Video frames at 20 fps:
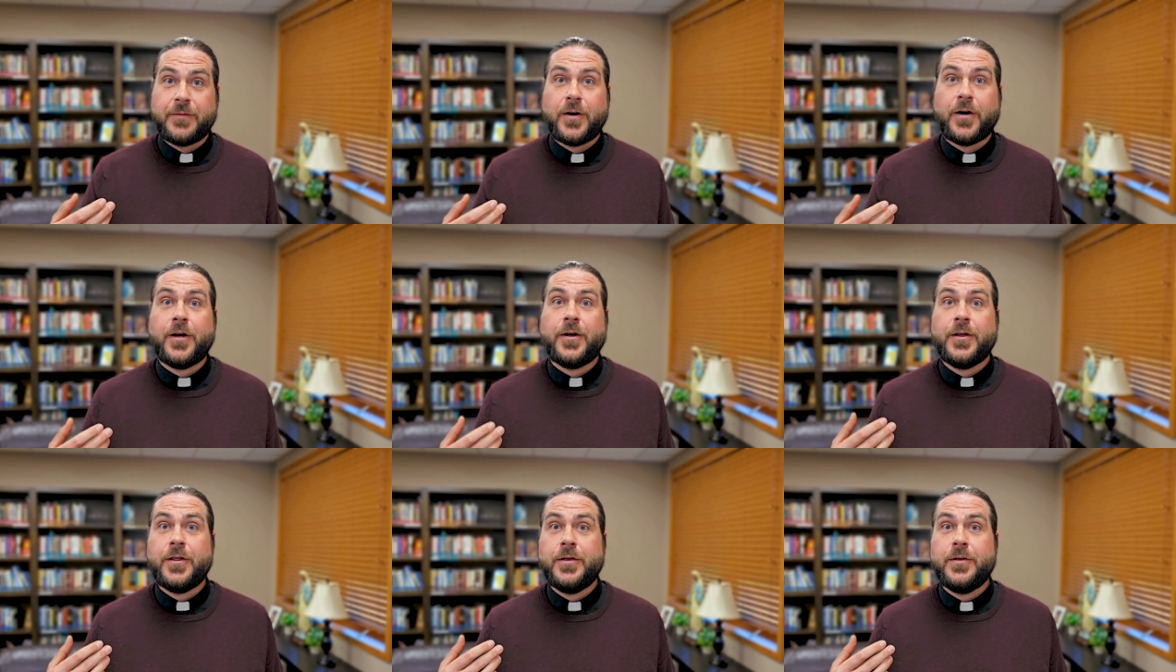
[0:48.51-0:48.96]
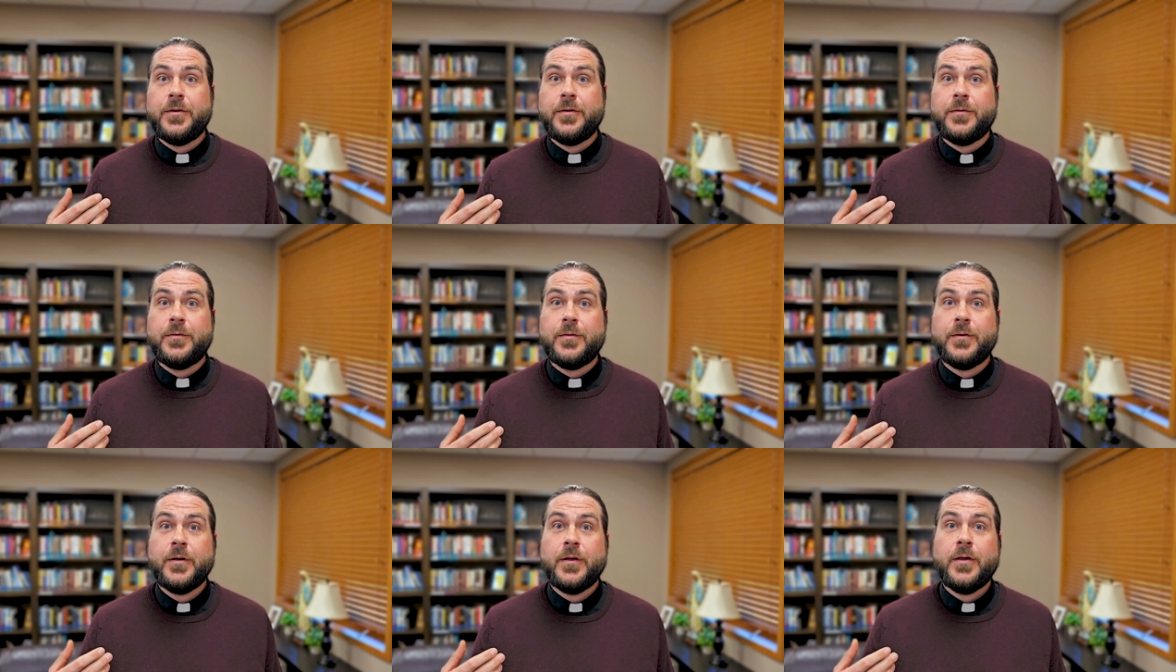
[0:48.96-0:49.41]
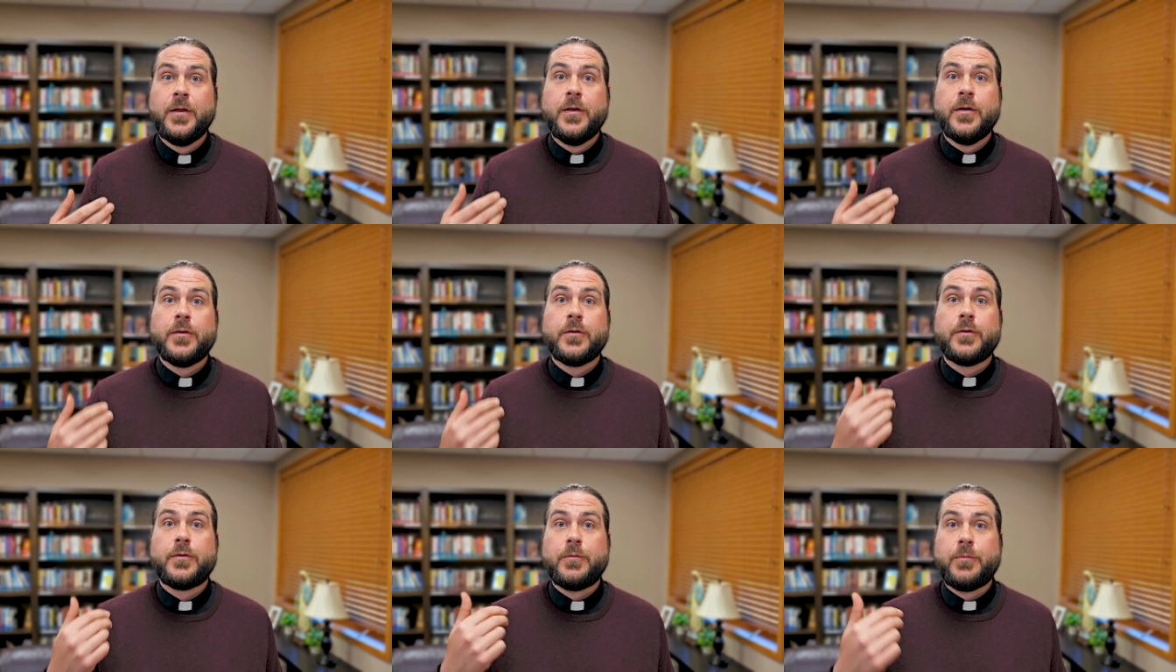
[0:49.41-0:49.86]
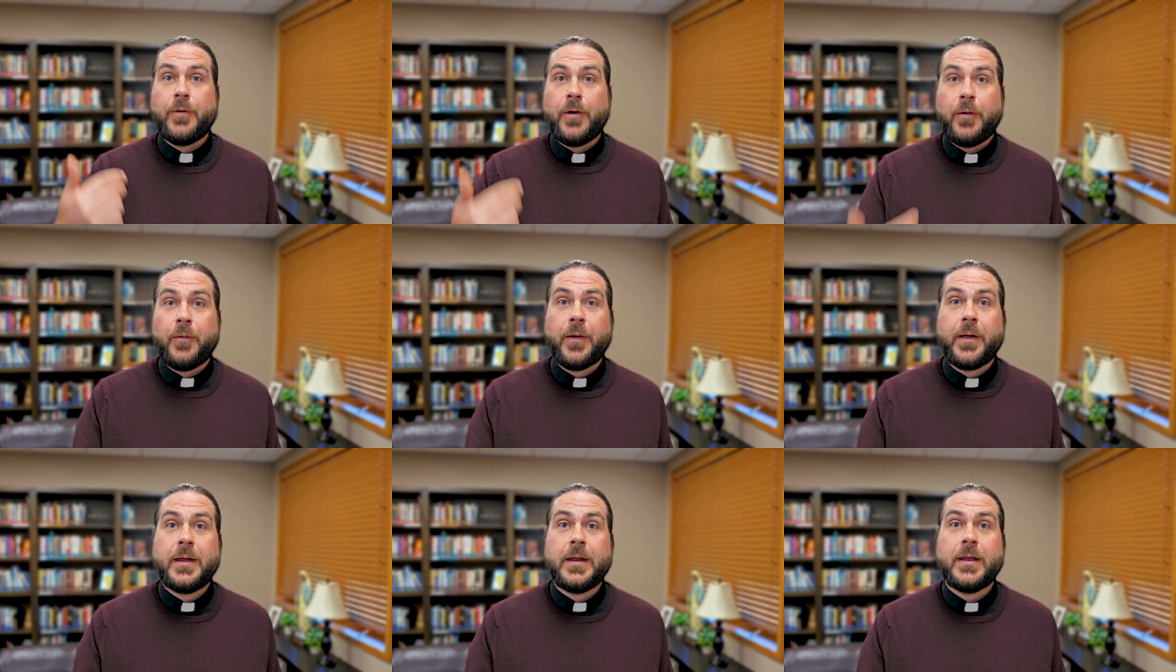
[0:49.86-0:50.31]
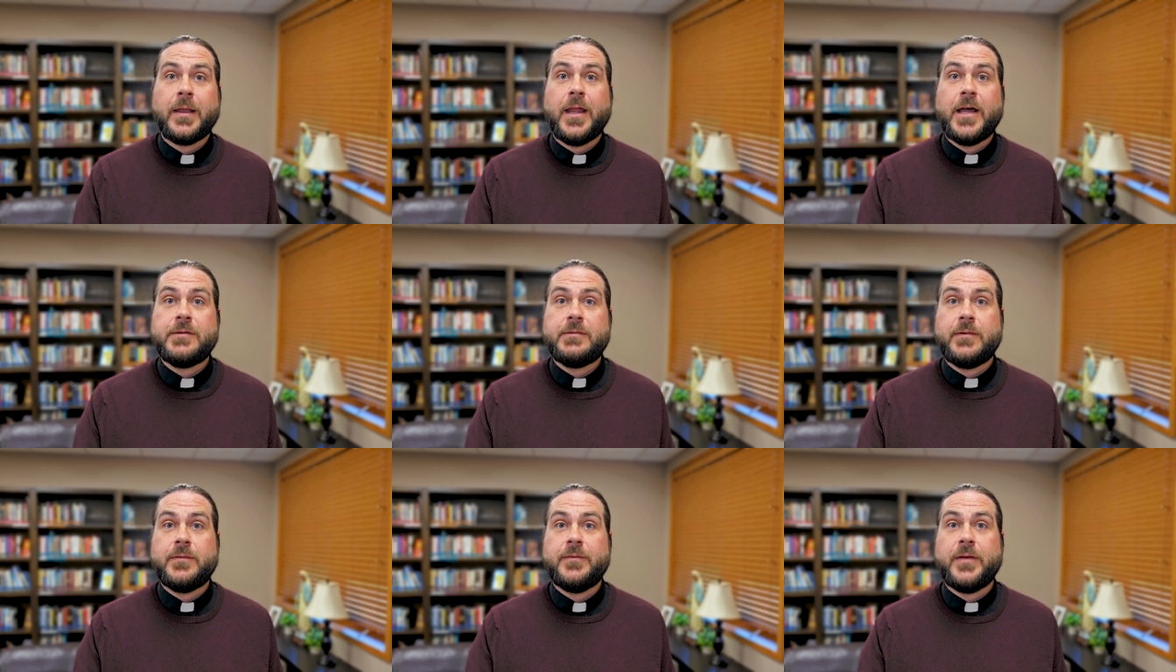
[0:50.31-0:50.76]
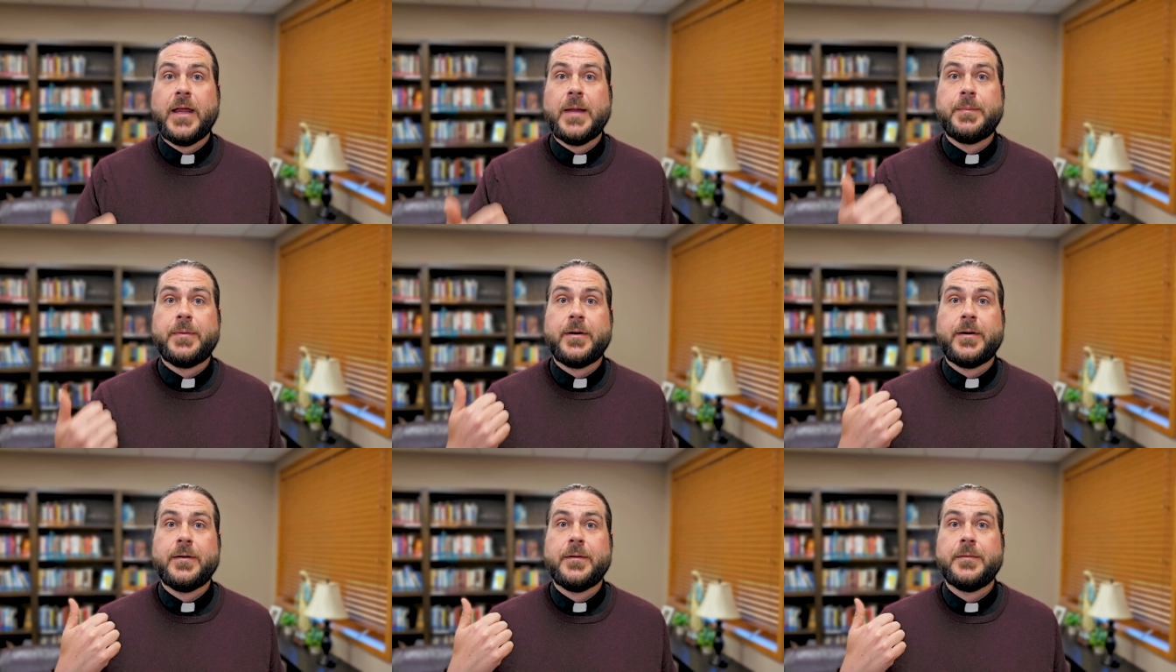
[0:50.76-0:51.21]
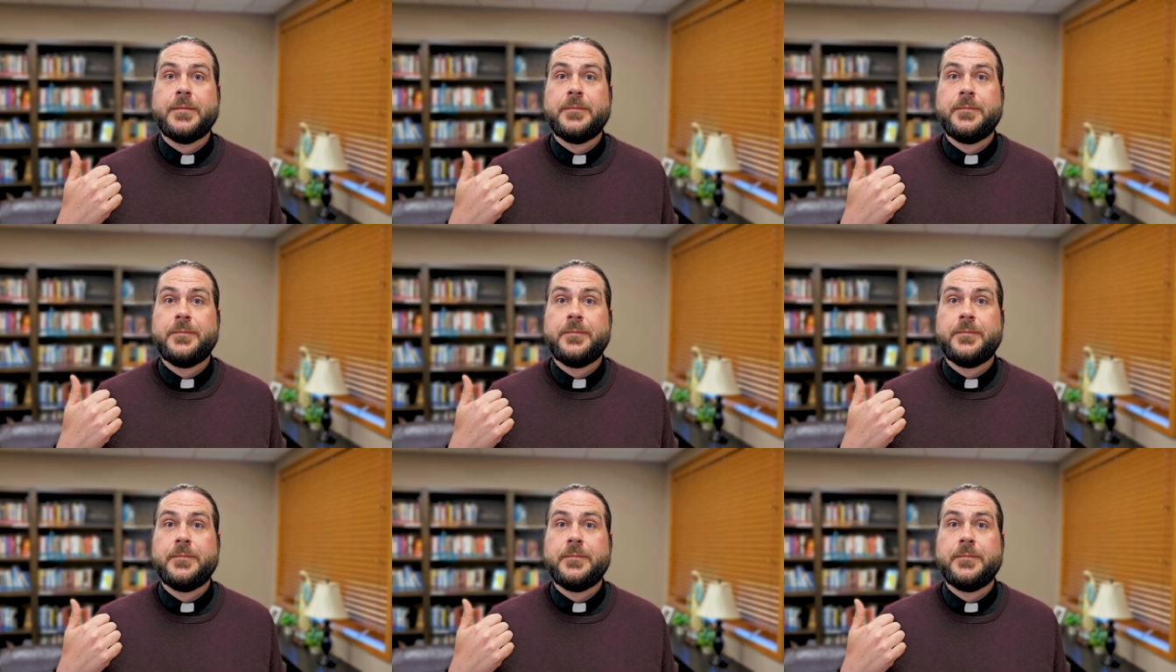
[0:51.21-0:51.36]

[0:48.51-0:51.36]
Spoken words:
Are you growing in love of neighbor?